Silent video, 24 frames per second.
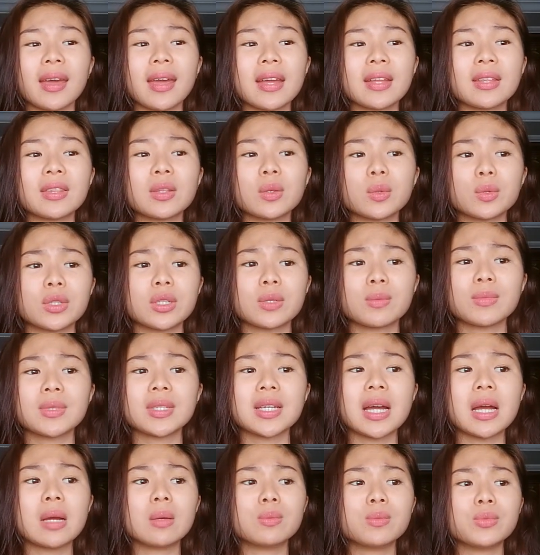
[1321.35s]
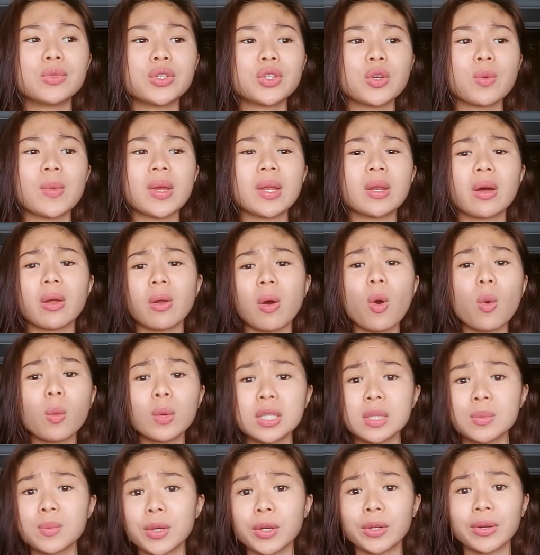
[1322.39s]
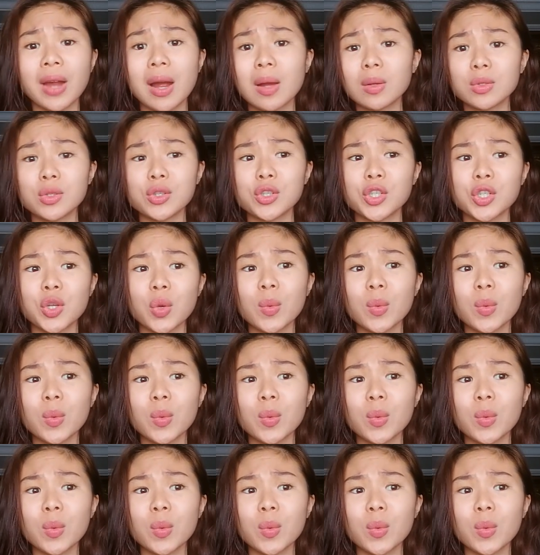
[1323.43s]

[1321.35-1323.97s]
And though sometimes you may not always be around to